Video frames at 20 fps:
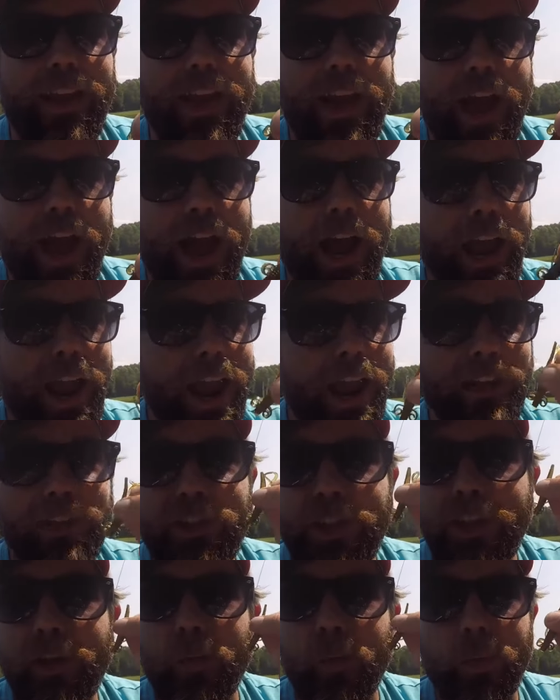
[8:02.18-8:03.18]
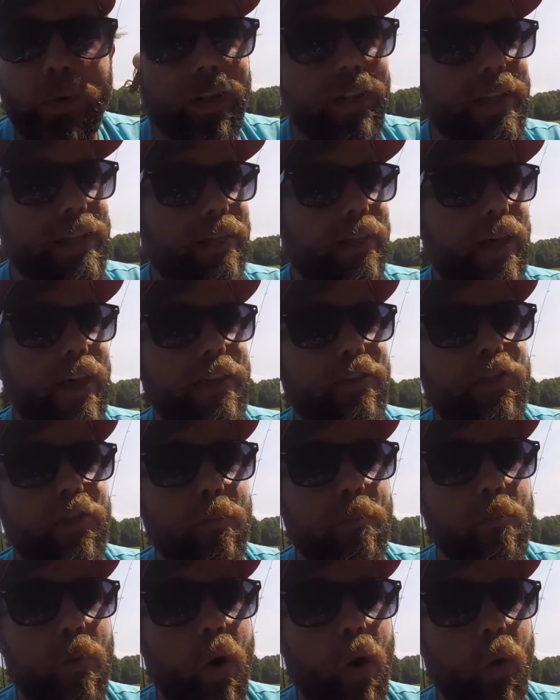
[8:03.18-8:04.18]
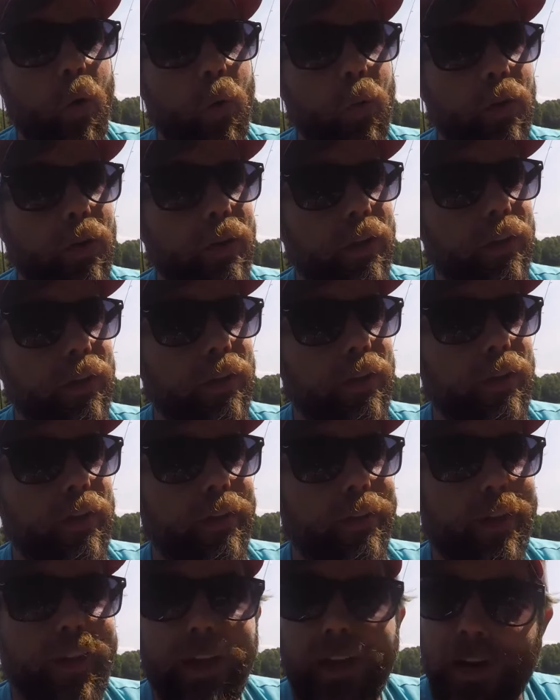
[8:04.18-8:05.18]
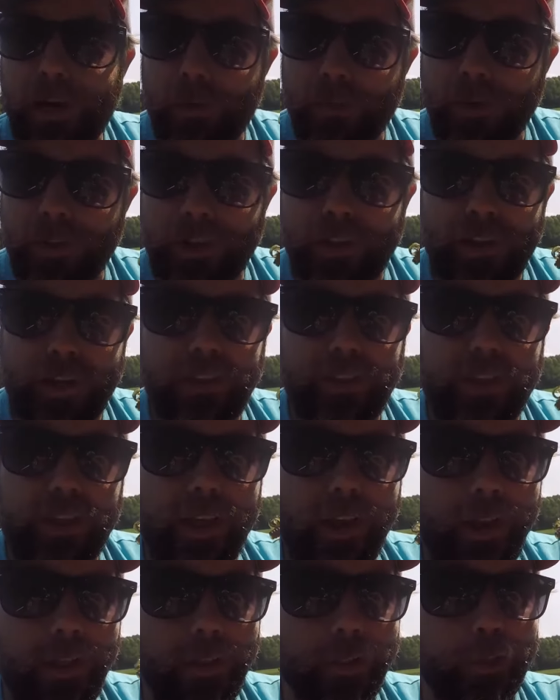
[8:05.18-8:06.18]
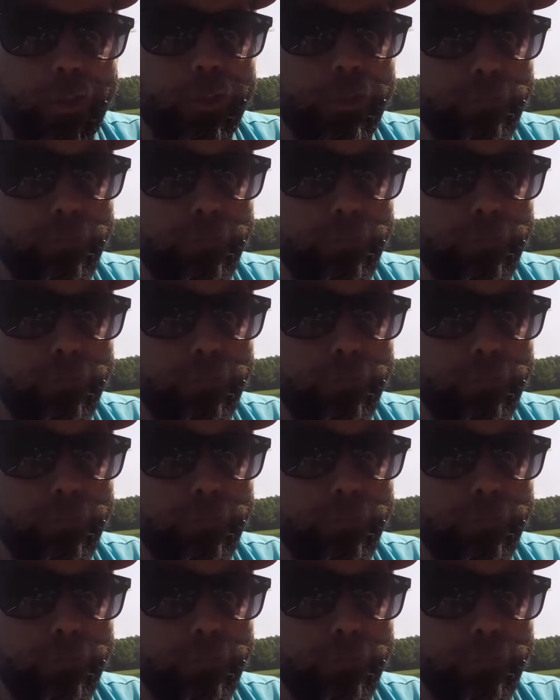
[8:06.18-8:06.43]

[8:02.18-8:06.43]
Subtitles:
actually really like the mold. And I really like the color.